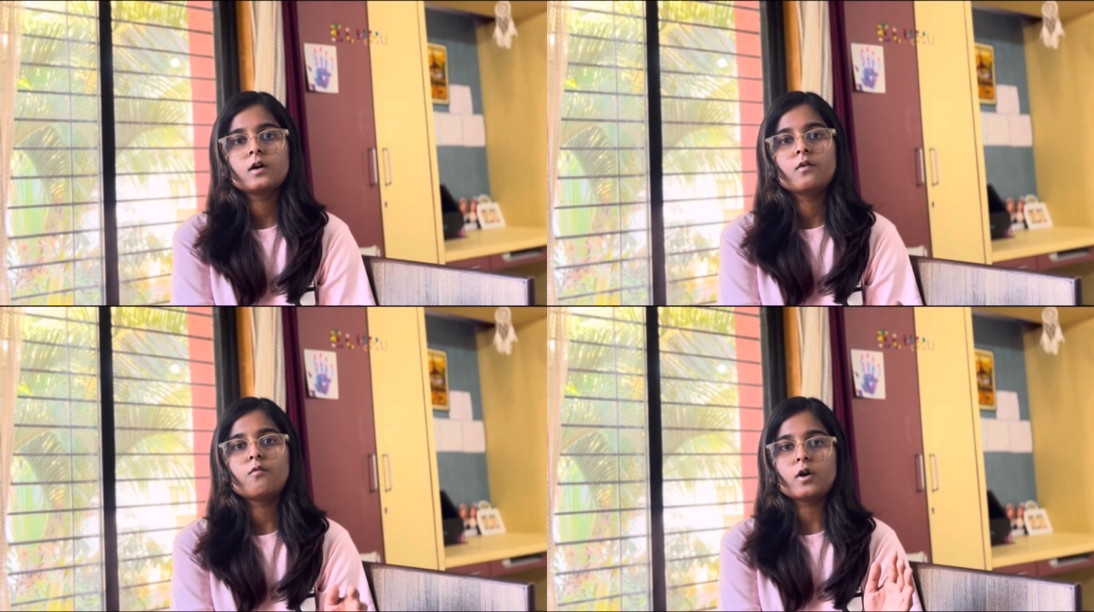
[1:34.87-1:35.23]

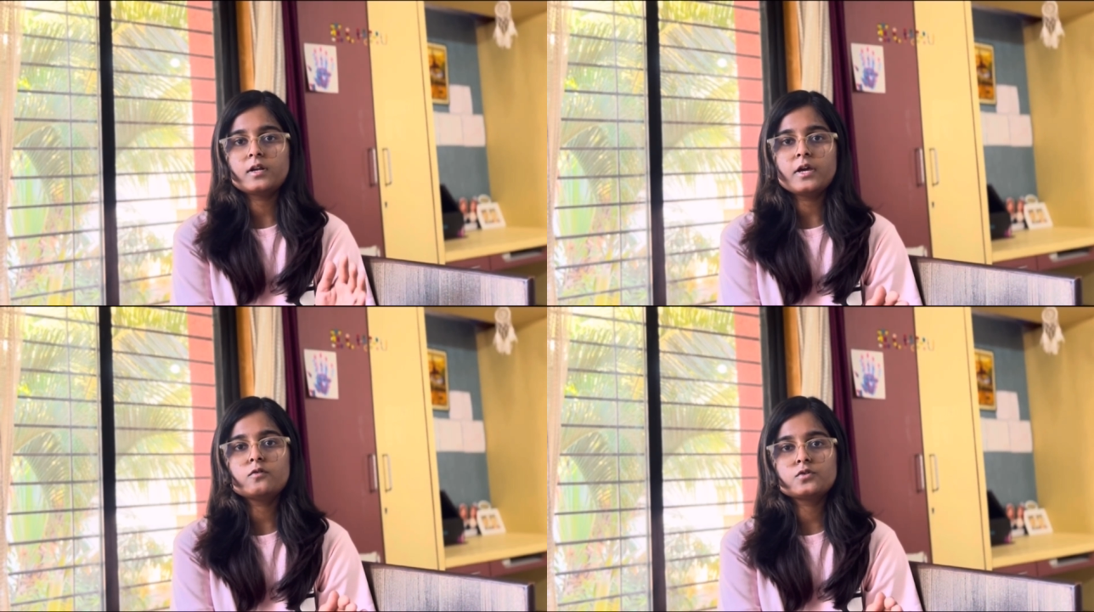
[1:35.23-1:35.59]
What
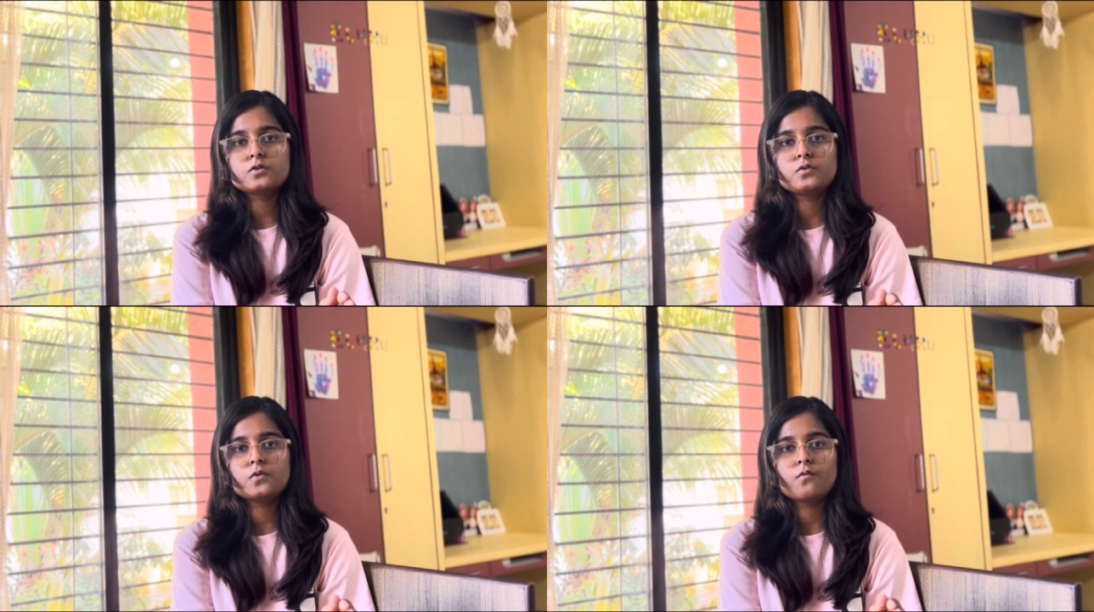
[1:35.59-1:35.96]
I used
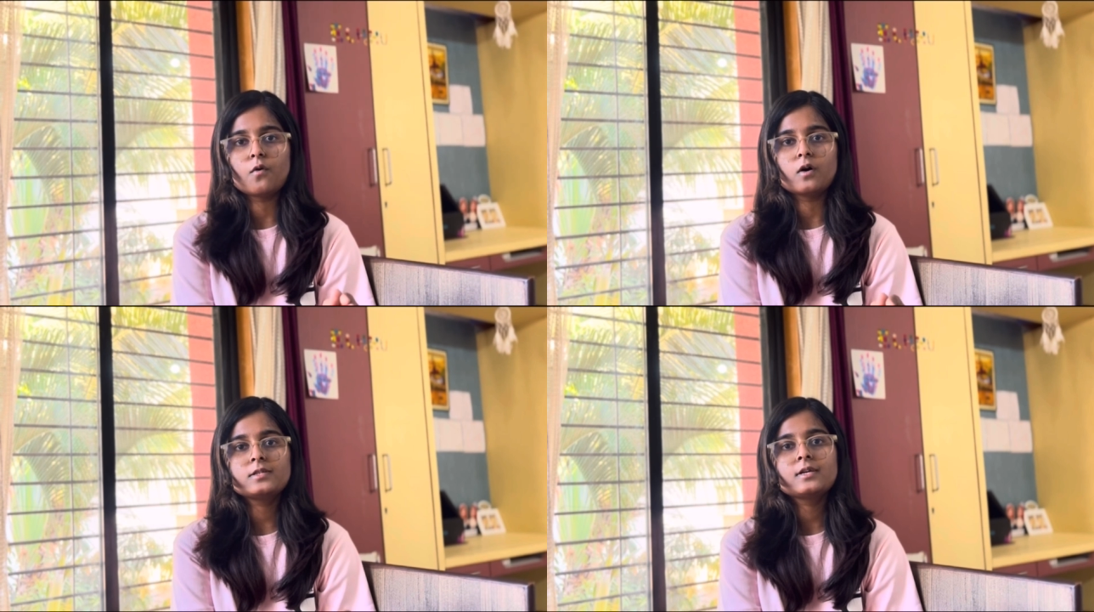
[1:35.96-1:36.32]
to do
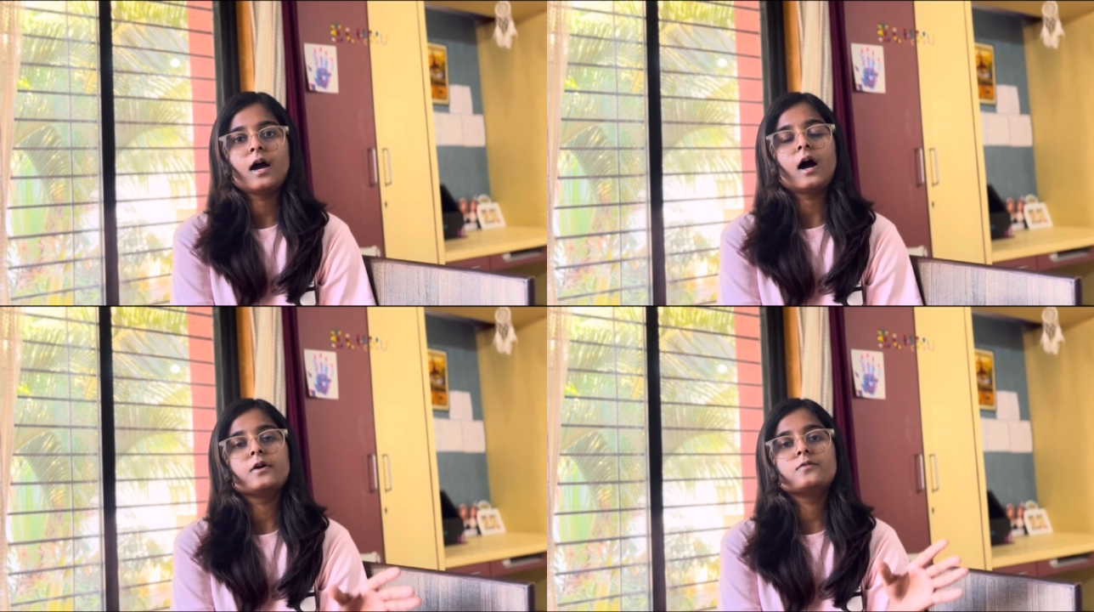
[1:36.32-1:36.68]
was,
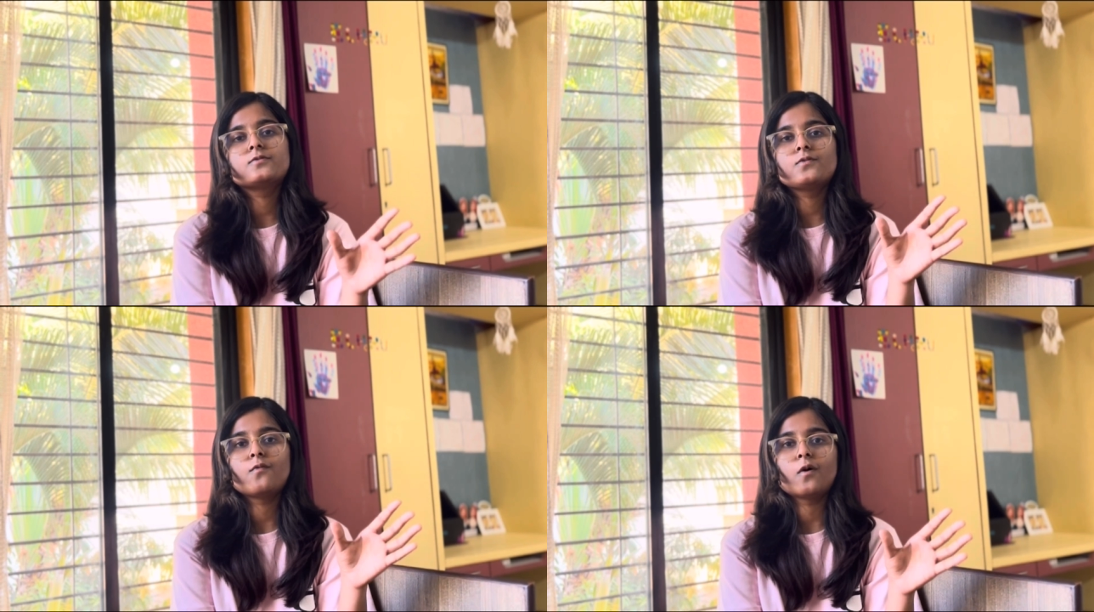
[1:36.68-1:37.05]
I used
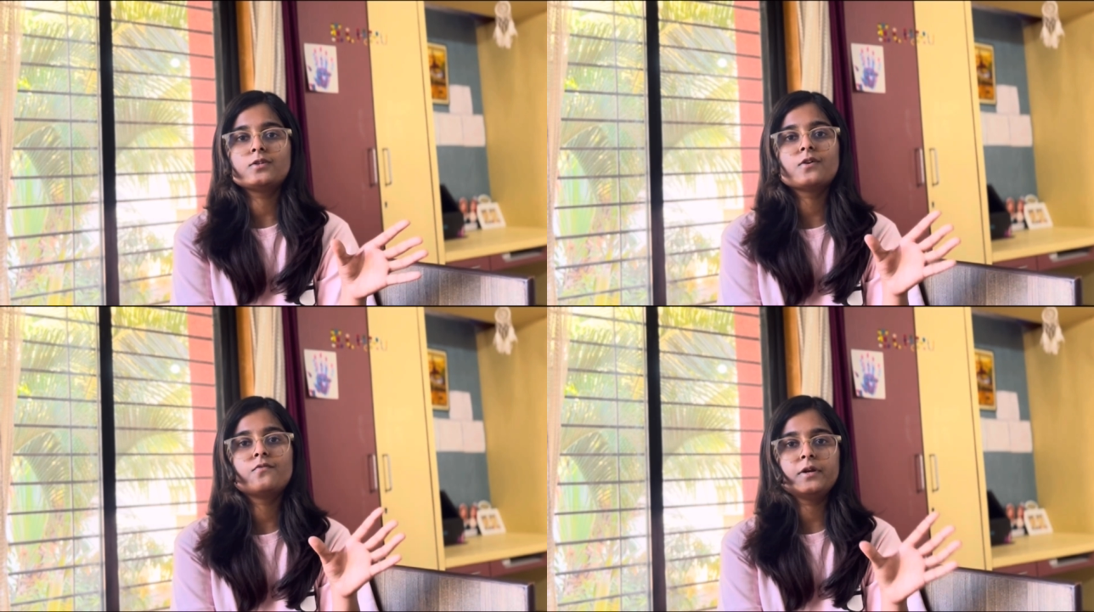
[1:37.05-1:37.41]
to
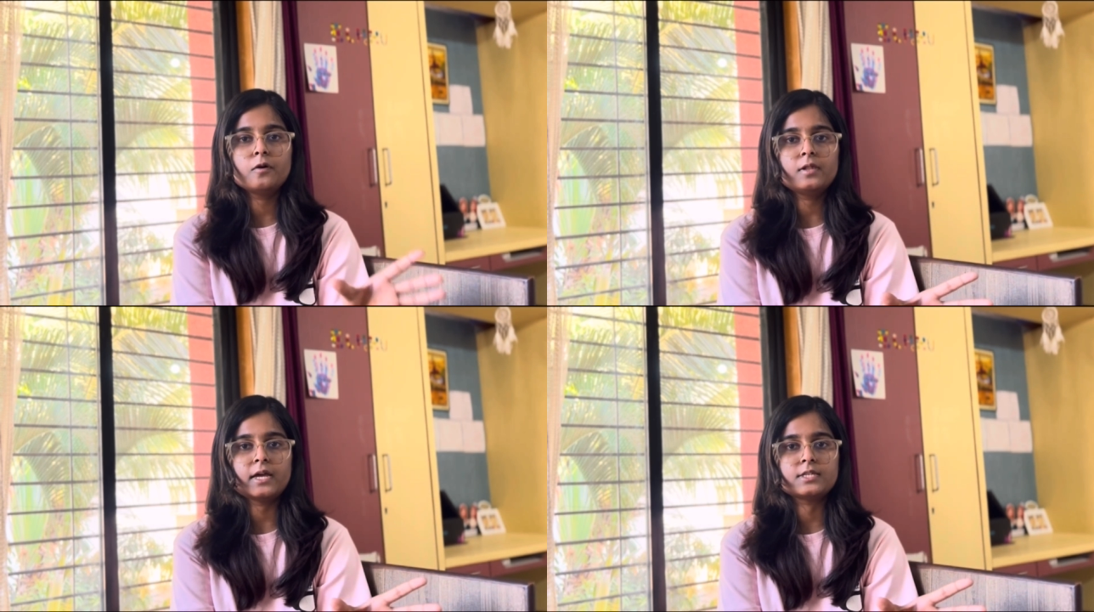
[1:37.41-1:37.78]
watch a video
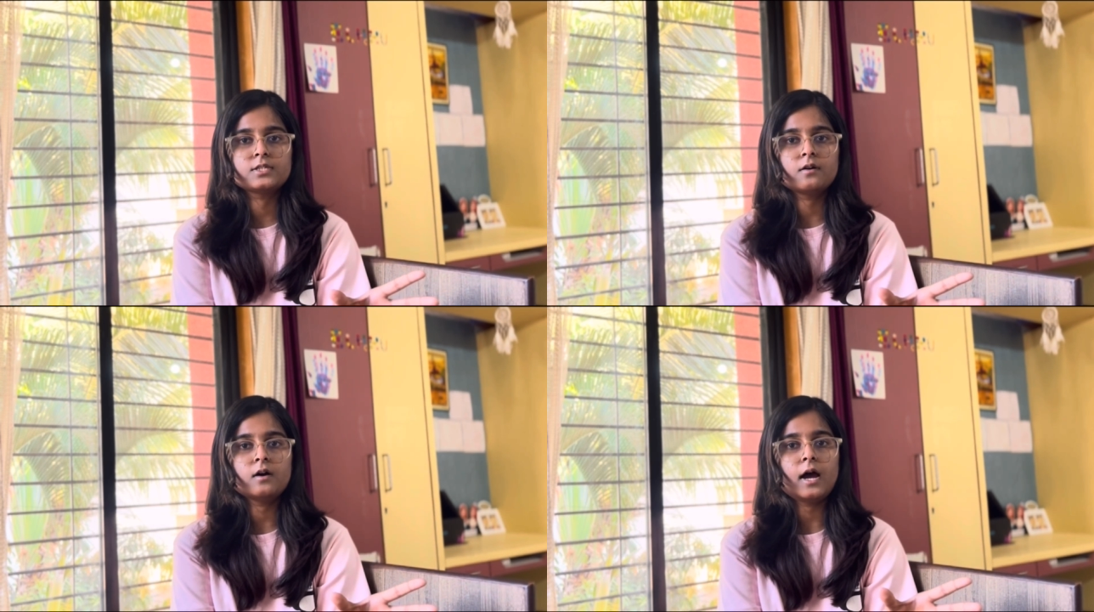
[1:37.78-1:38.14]
lecture